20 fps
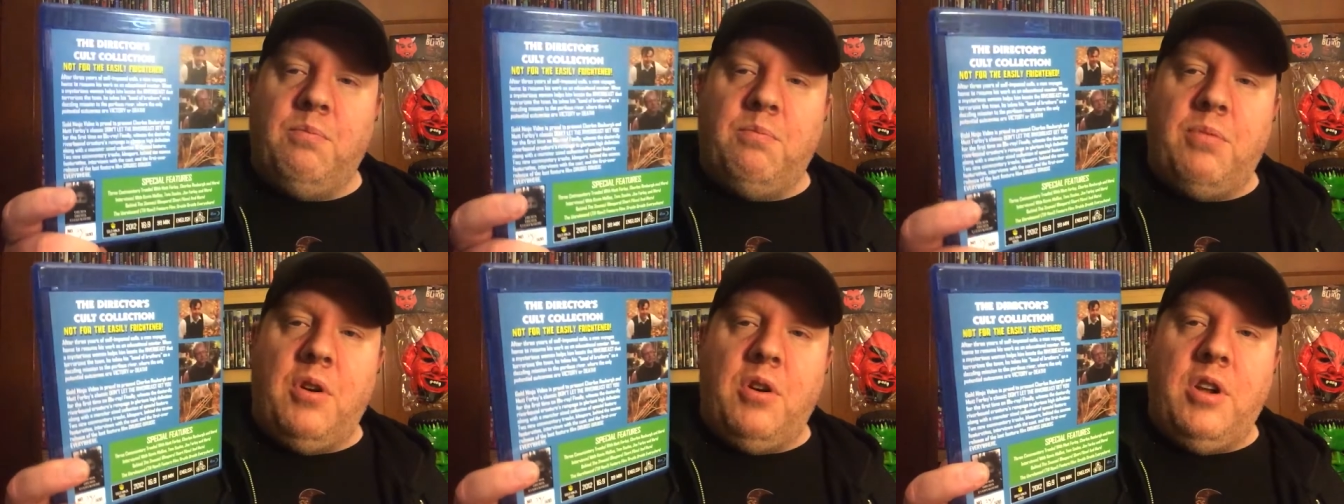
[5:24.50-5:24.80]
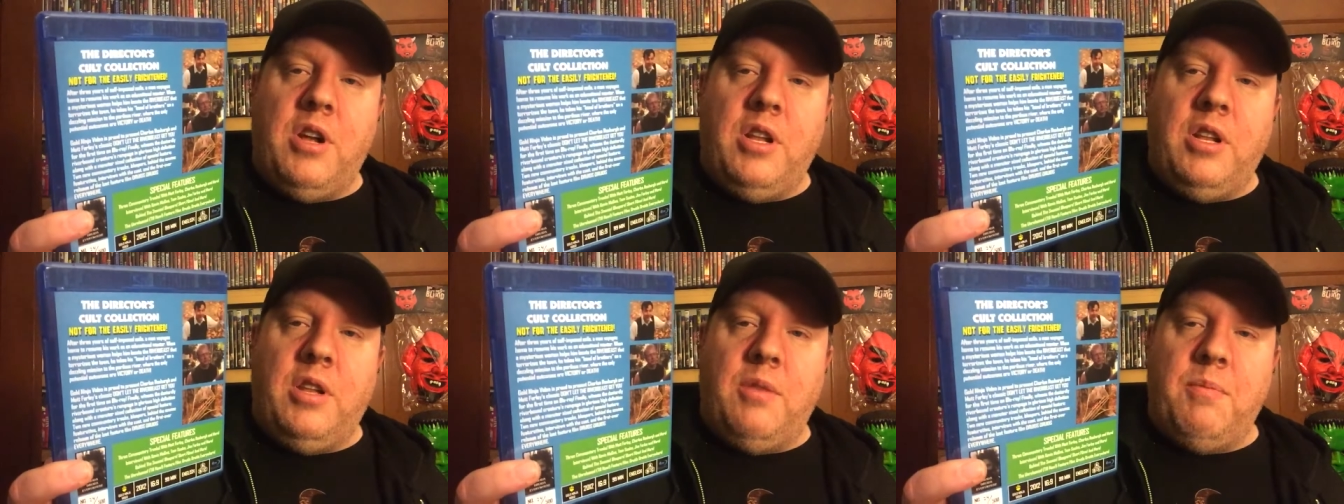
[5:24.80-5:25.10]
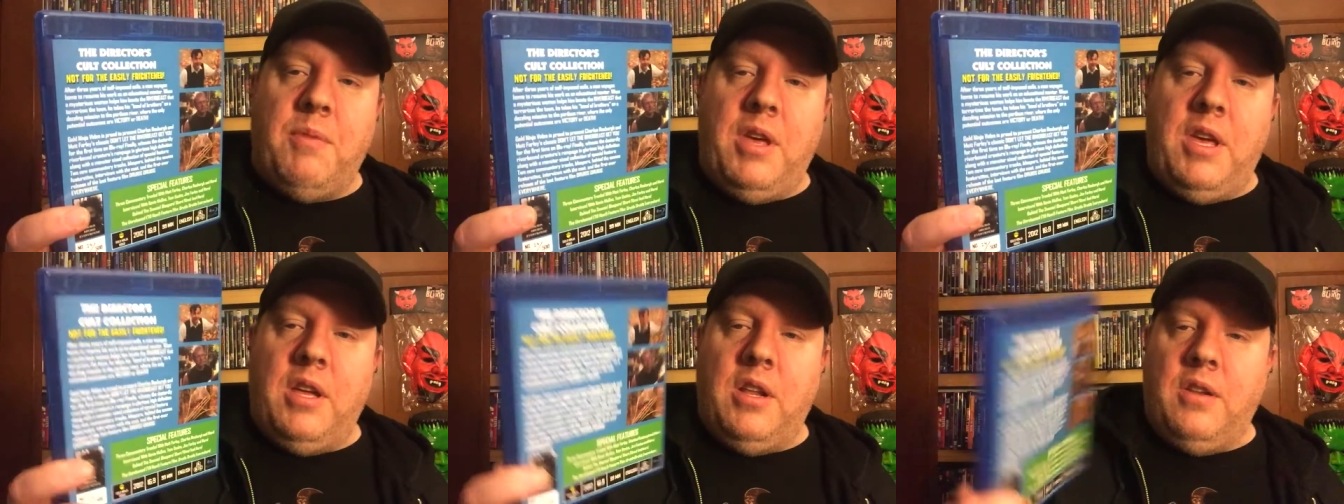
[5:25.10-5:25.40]
Burn on
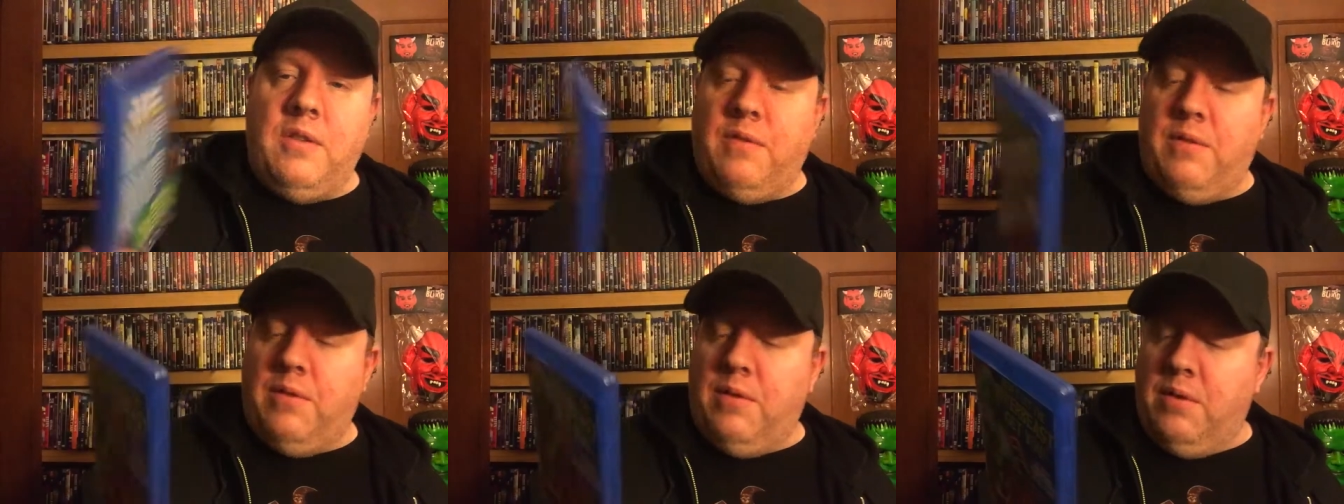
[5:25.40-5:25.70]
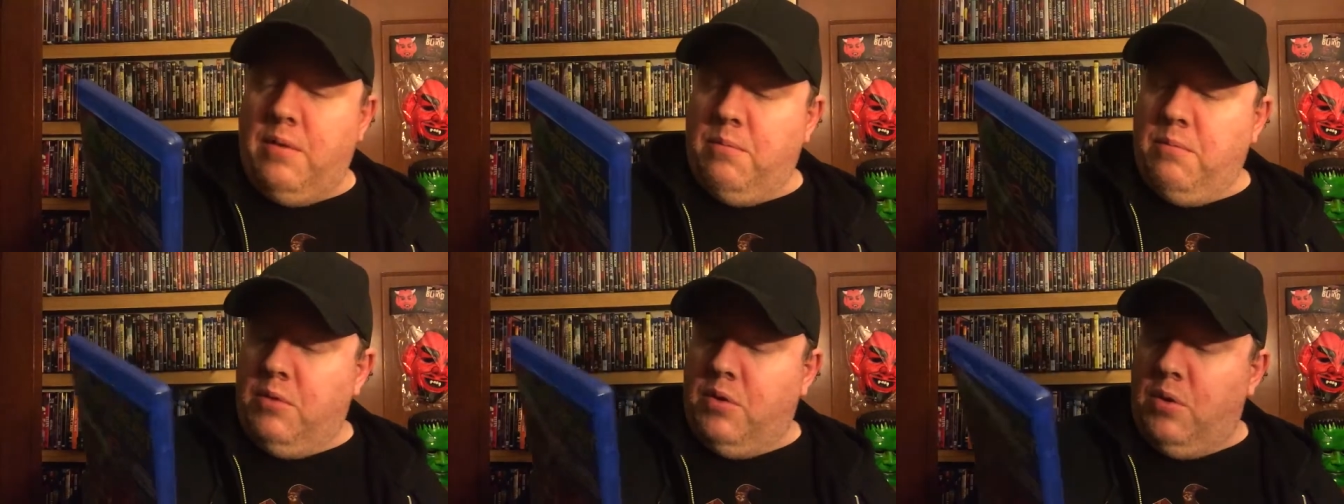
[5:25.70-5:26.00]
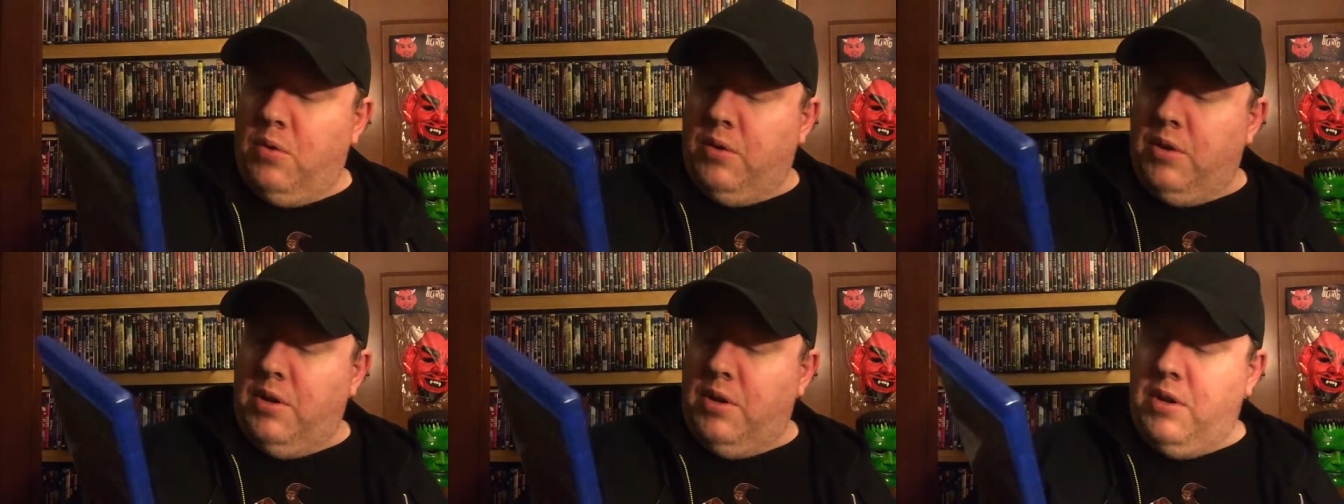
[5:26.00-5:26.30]
Demand from
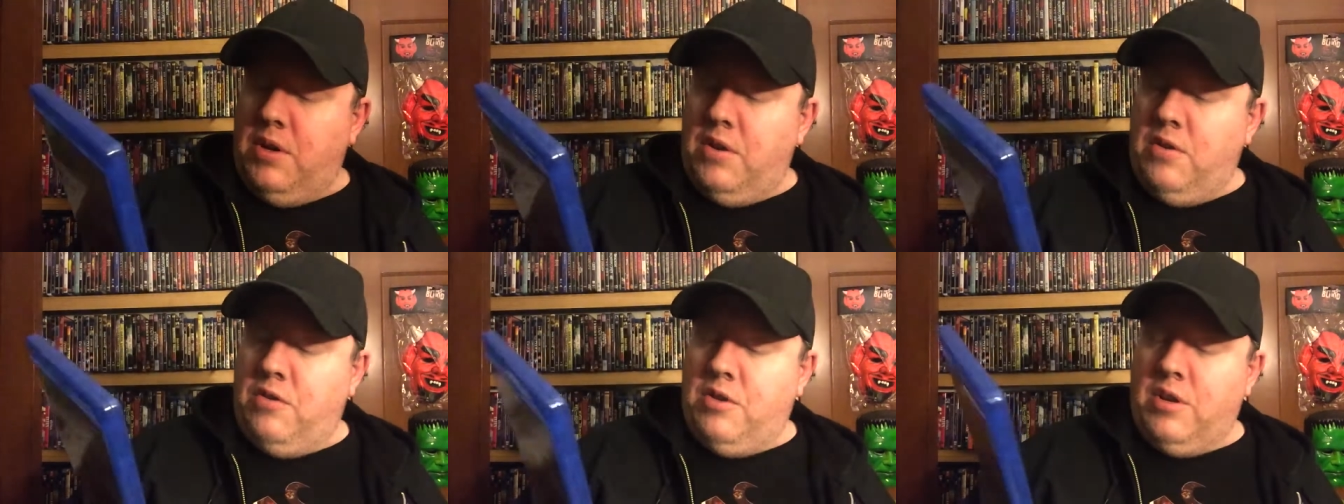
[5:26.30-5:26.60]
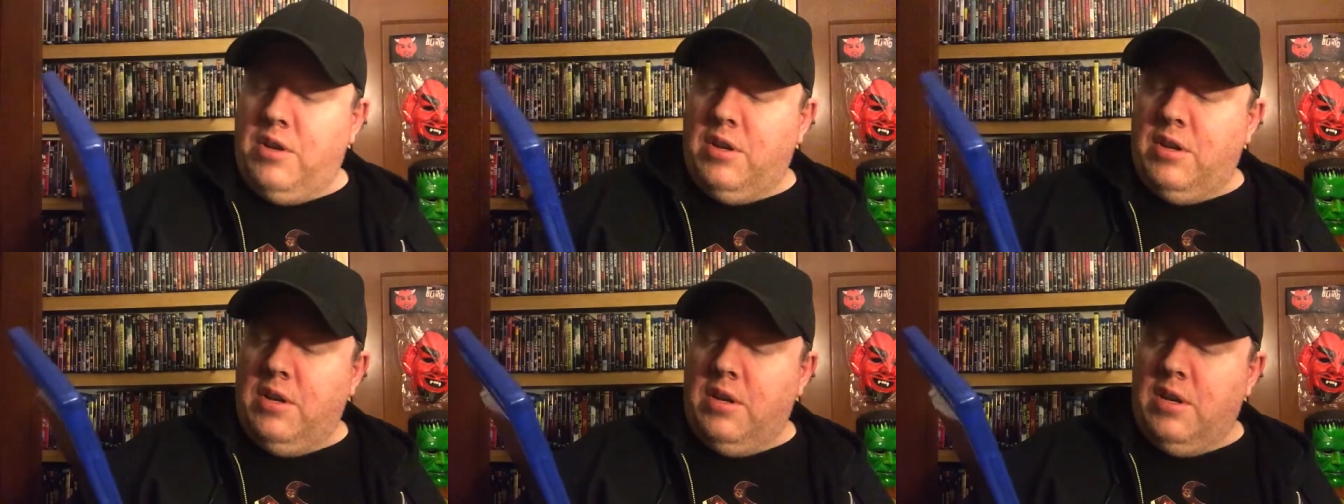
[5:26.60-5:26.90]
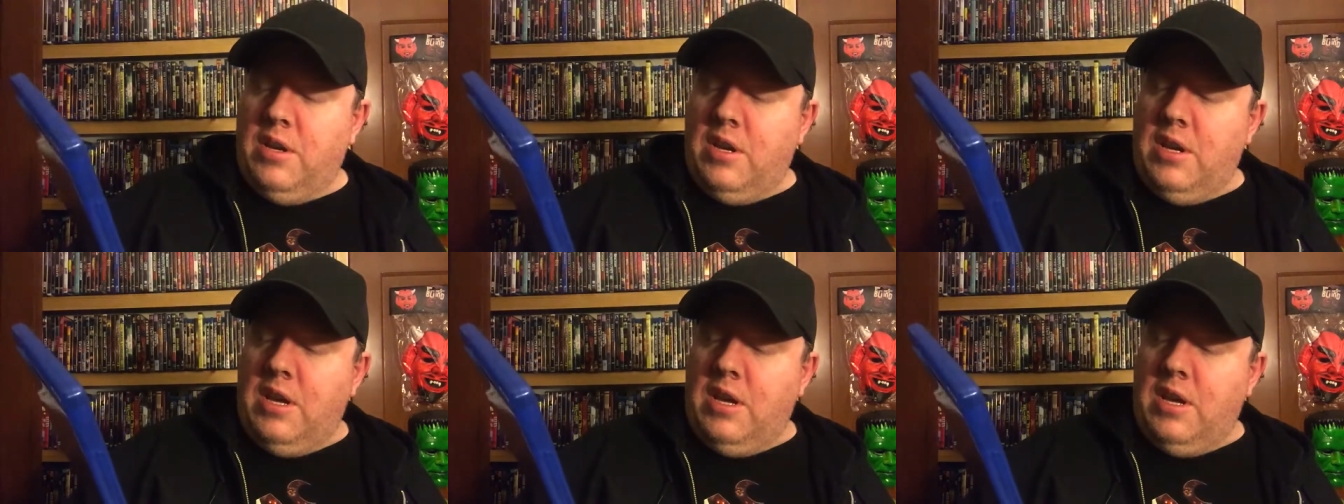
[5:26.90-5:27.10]
Golden Ninja.